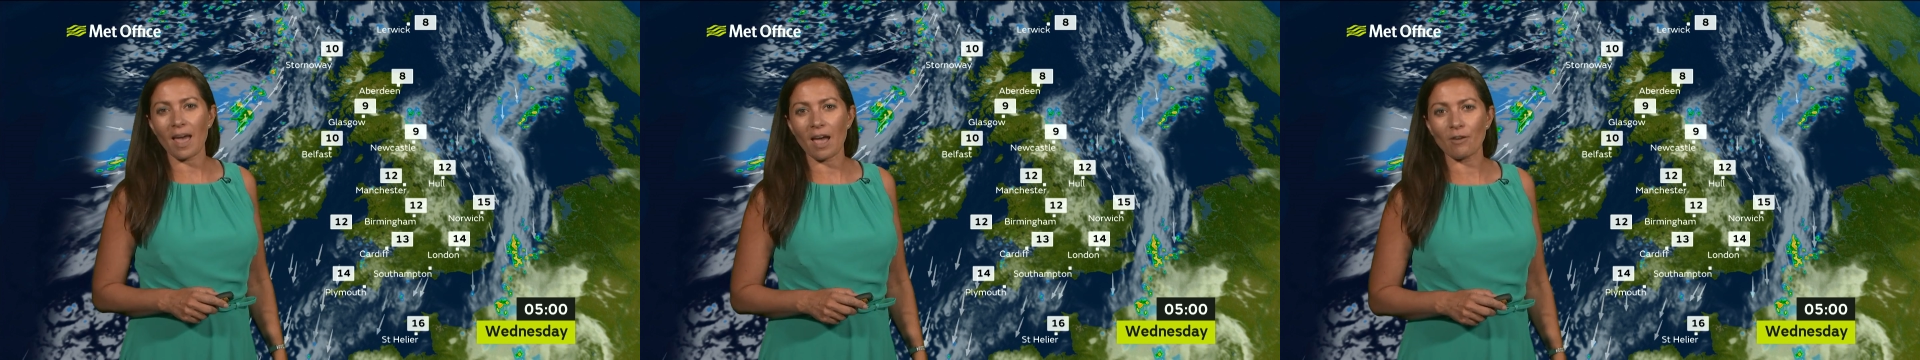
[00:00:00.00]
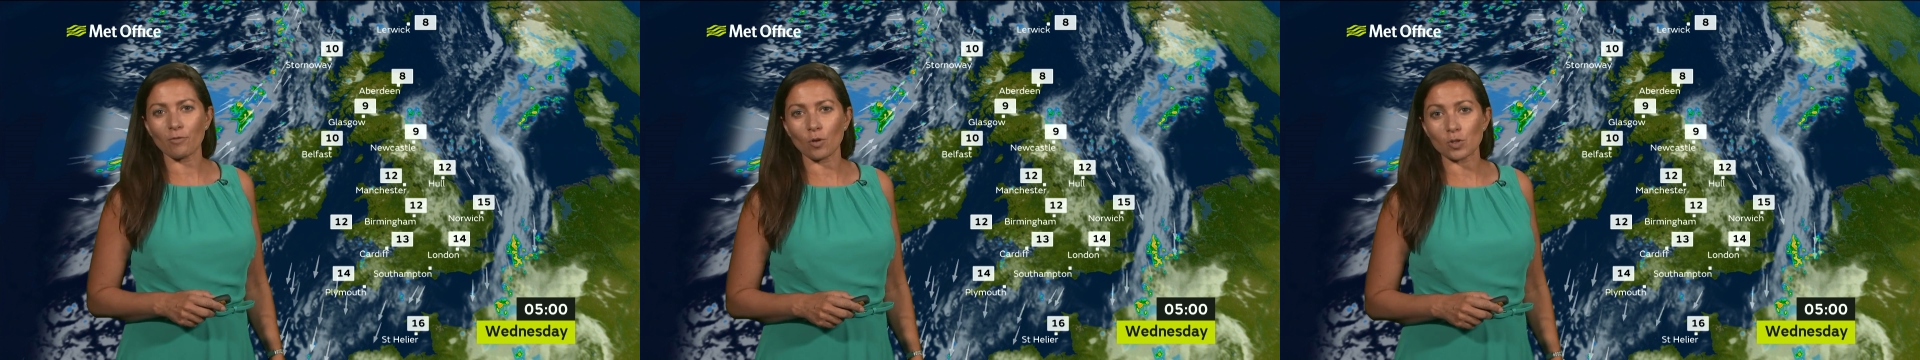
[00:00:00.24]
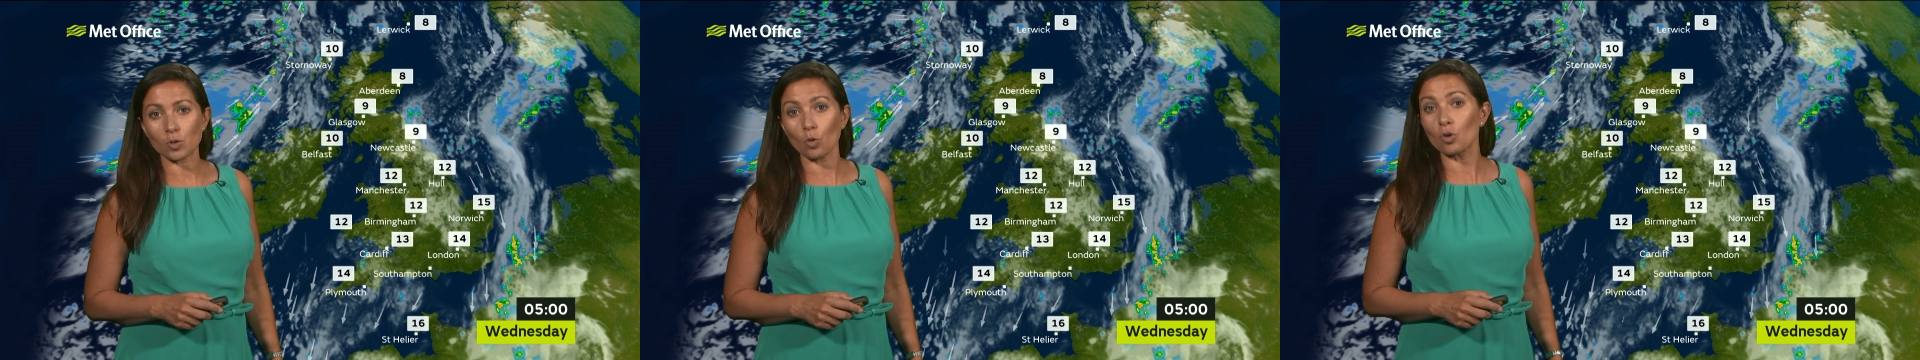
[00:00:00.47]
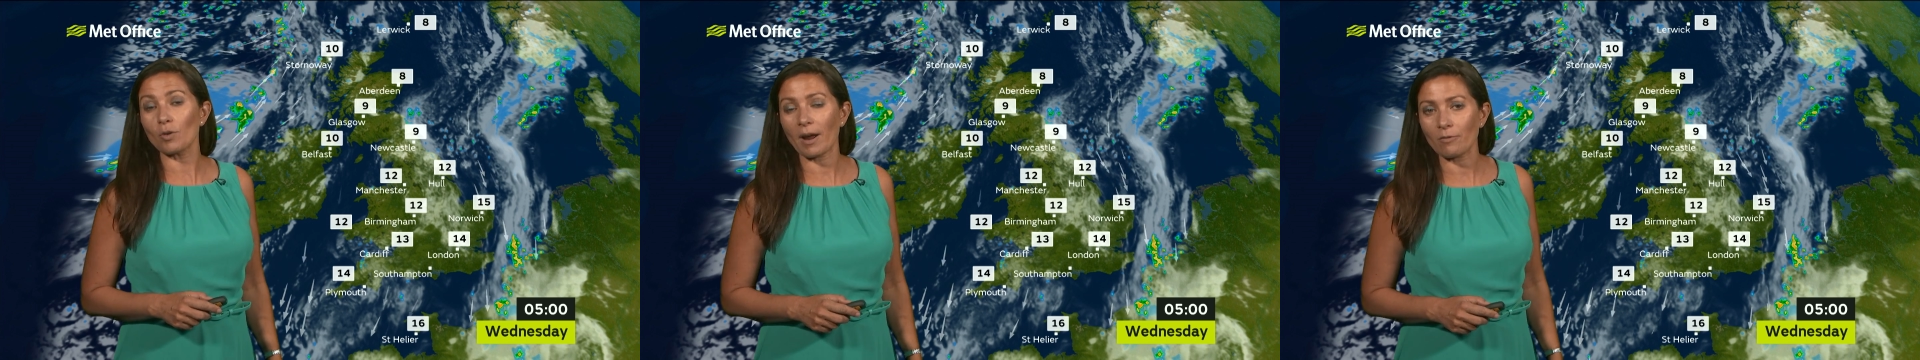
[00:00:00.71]
air frost
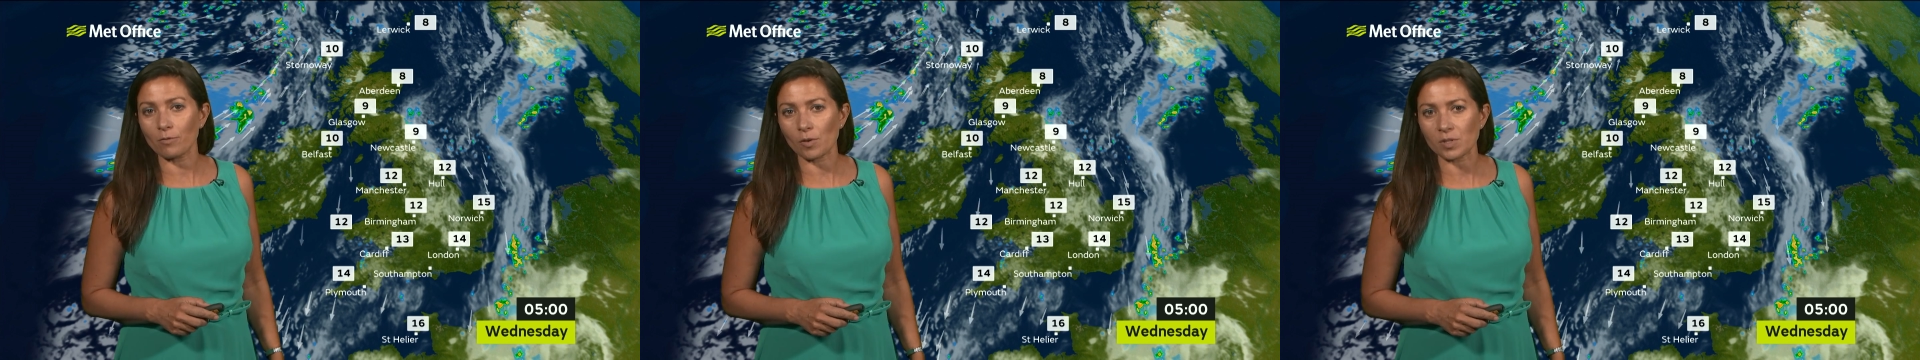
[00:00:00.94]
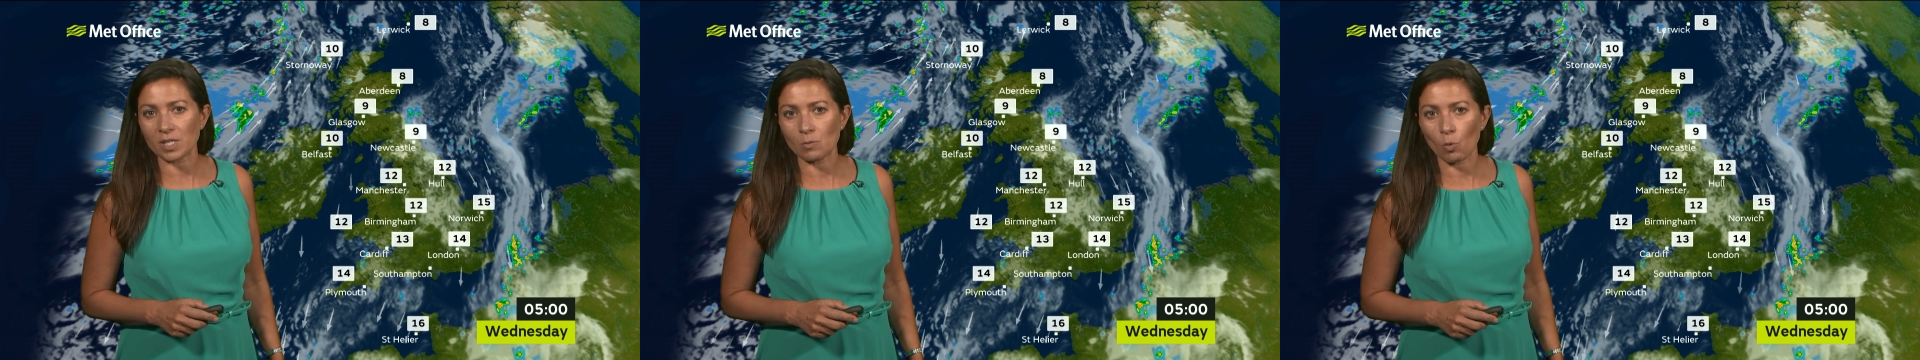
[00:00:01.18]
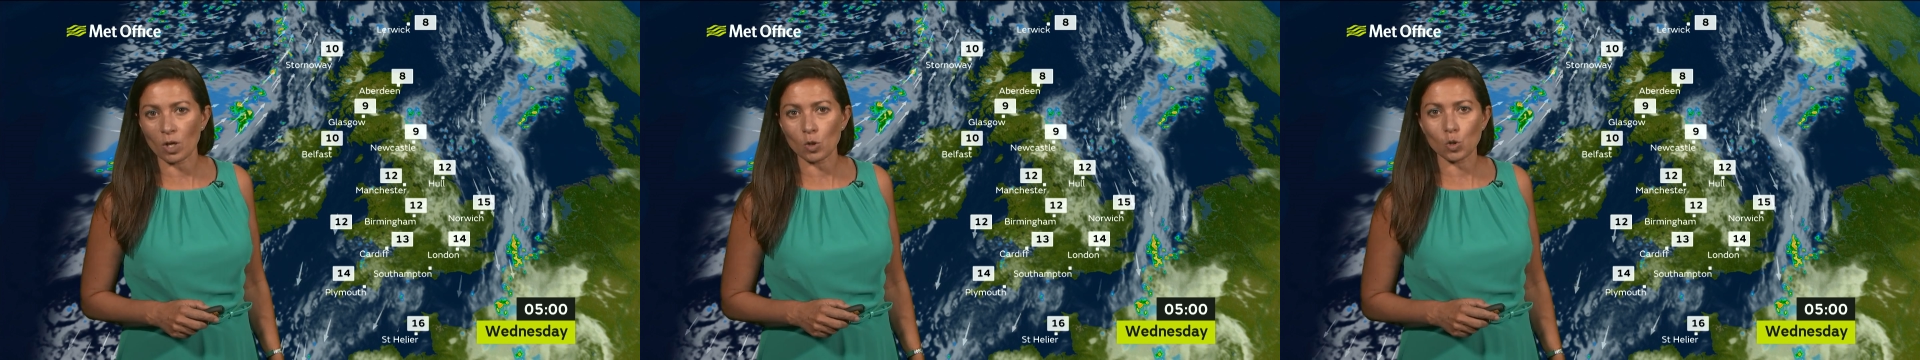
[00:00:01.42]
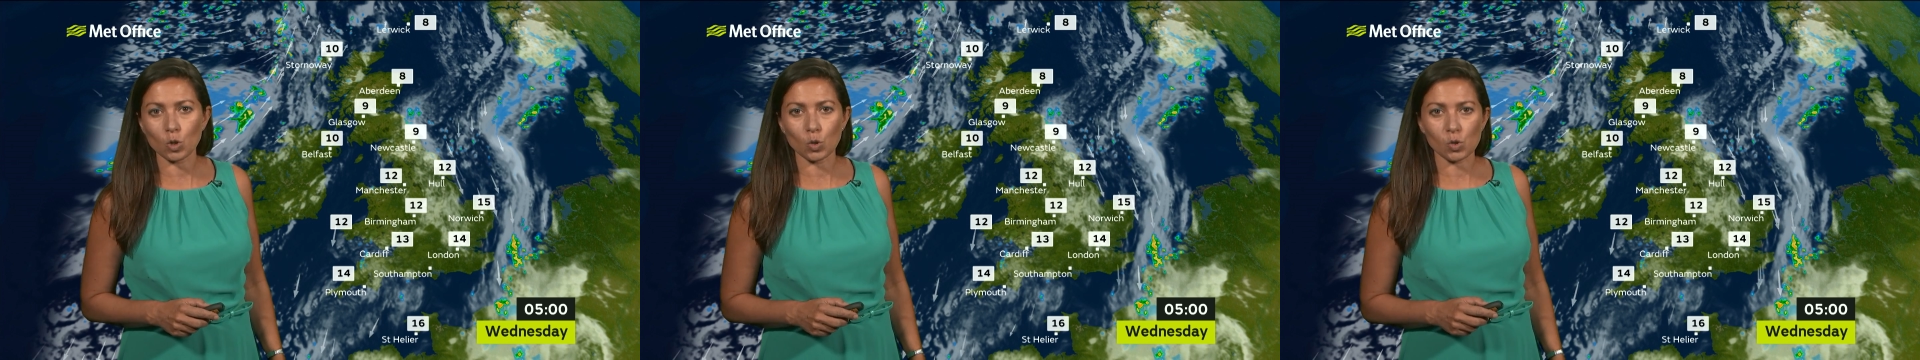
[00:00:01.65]
or ground frost in one
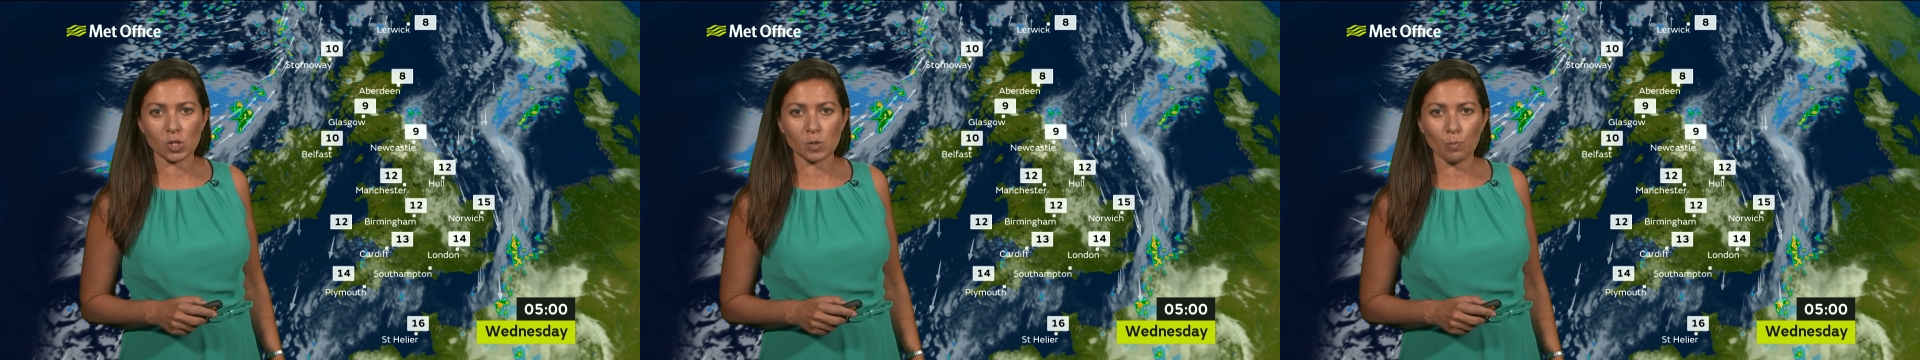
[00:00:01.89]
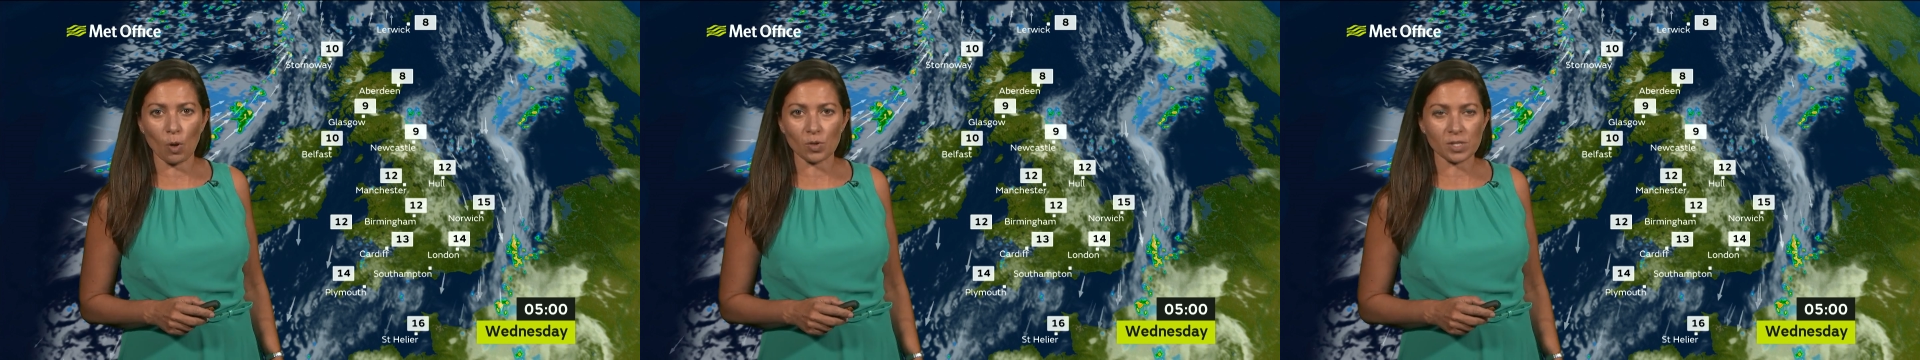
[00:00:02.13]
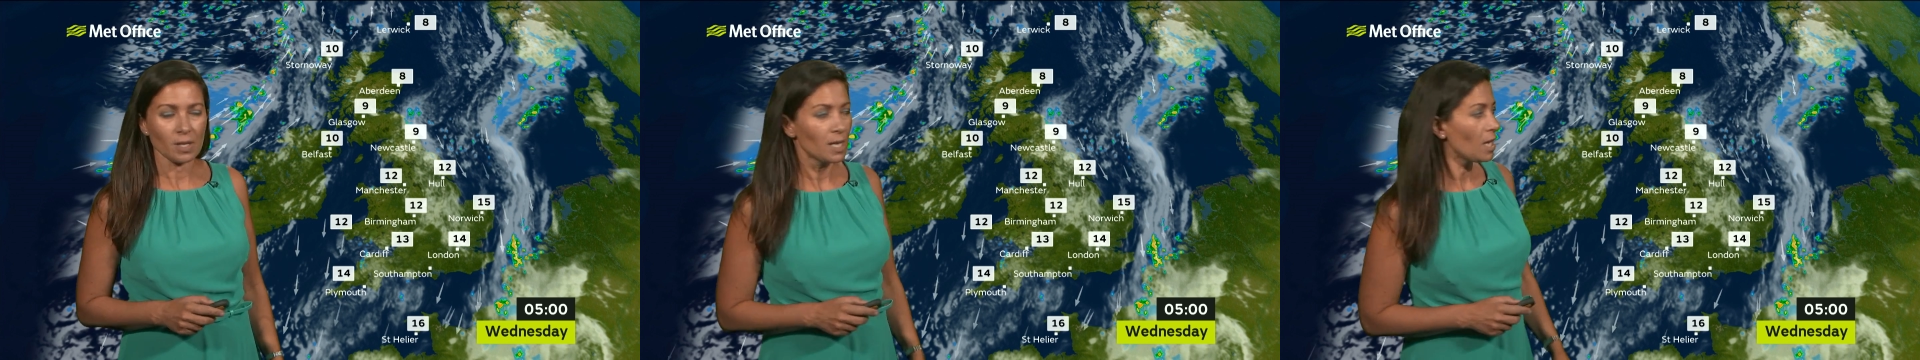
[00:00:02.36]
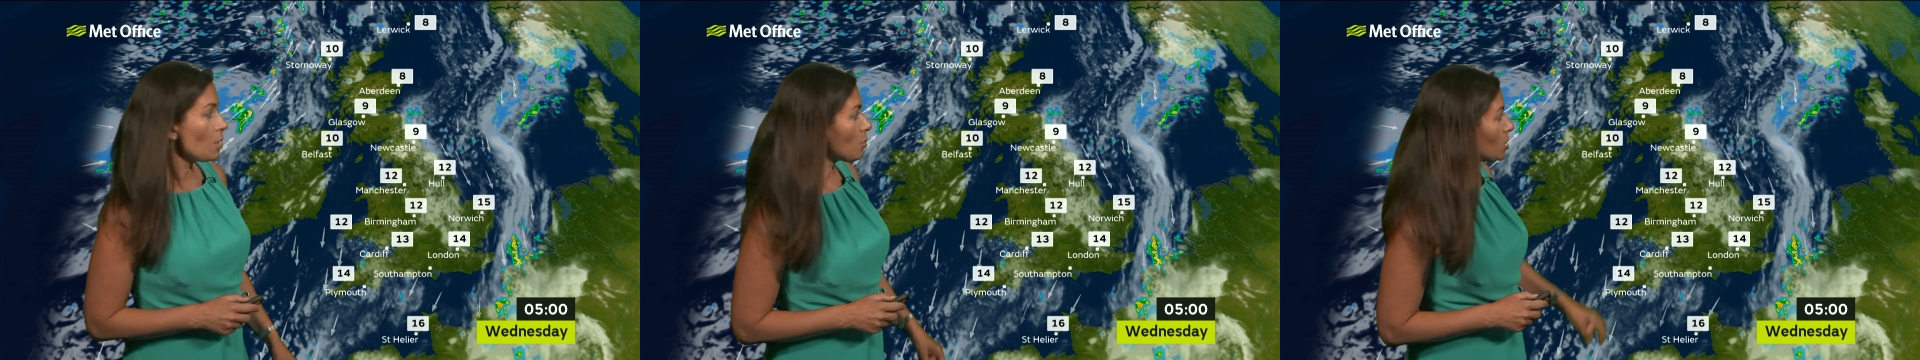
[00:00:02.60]
or two spots.
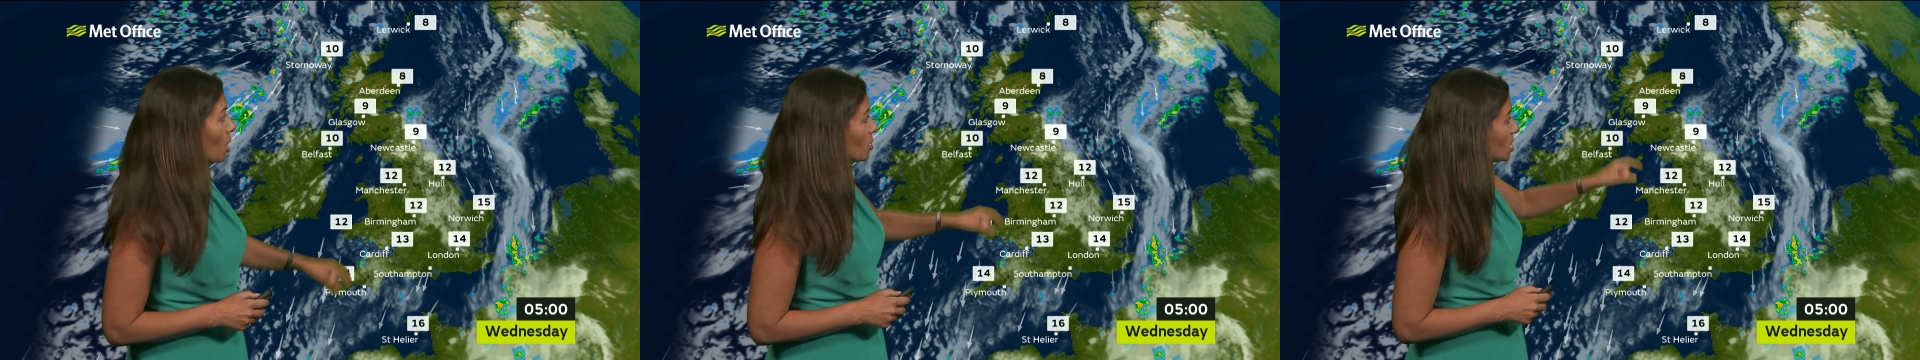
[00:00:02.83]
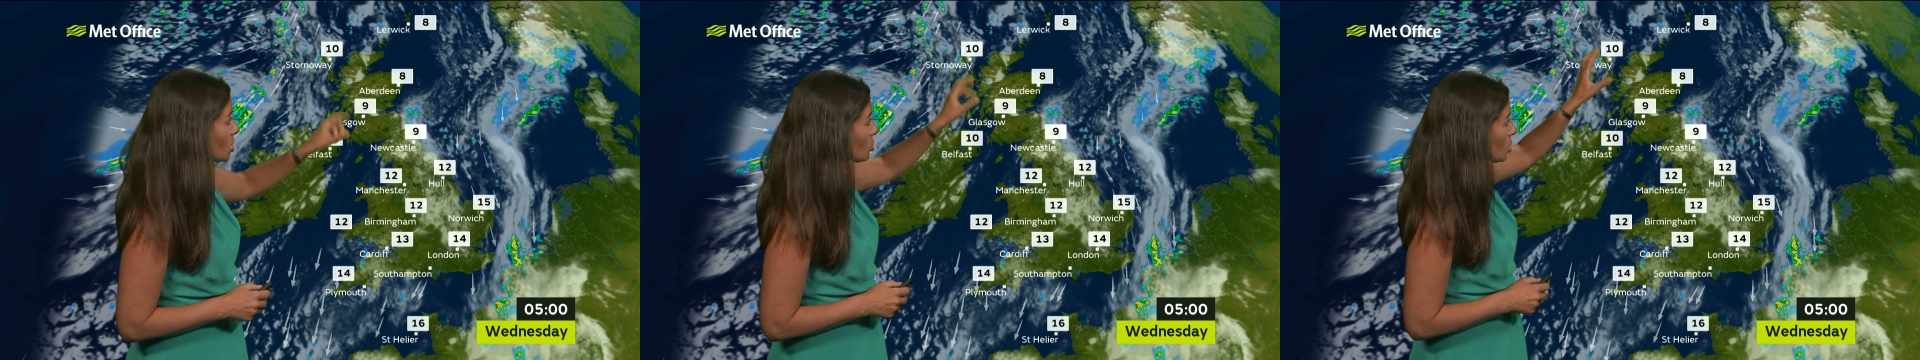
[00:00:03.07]
But notice